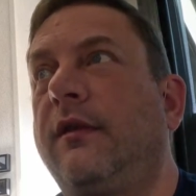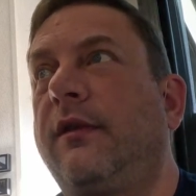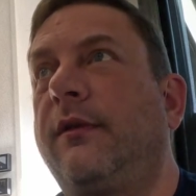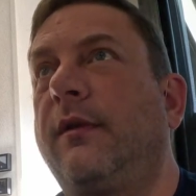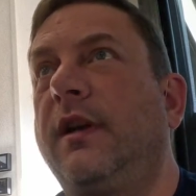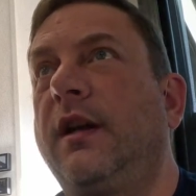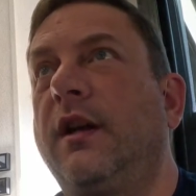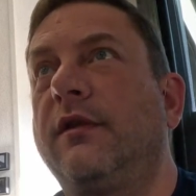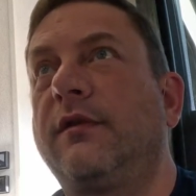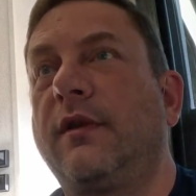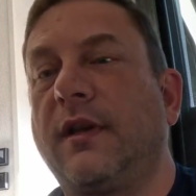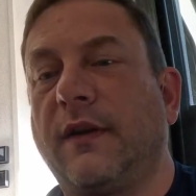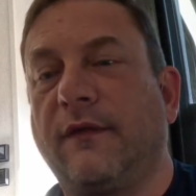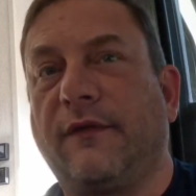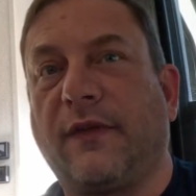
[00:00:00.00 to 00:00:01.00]

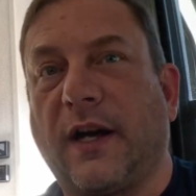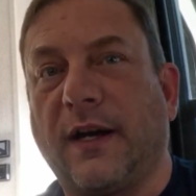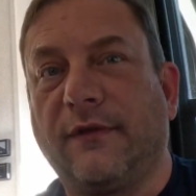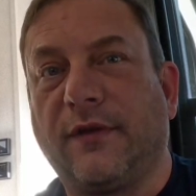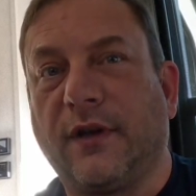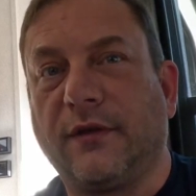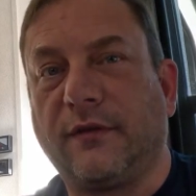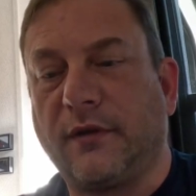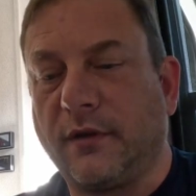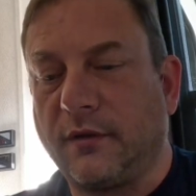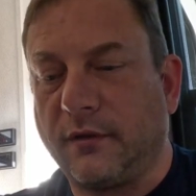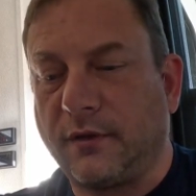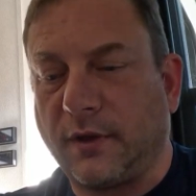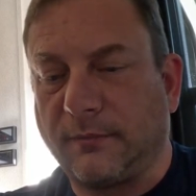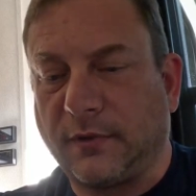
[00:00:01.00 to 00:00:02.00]
300 and 500
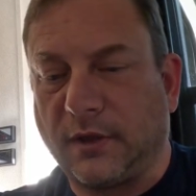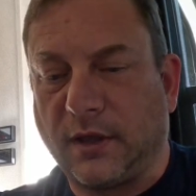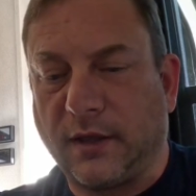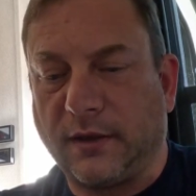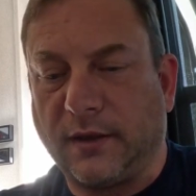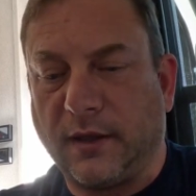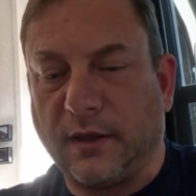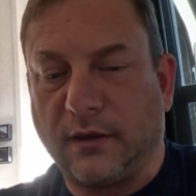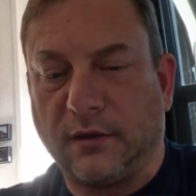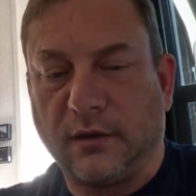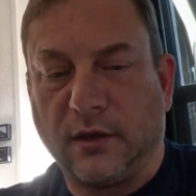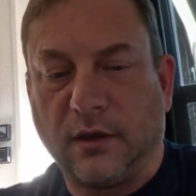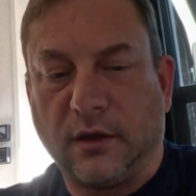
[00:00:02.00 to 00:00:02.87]
or something like that.